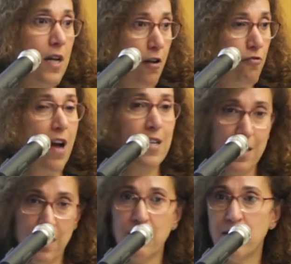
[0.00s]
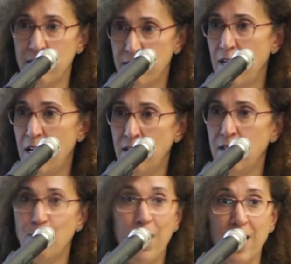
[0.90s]
arising
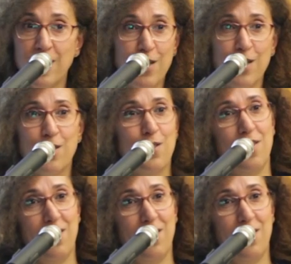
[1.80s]
in places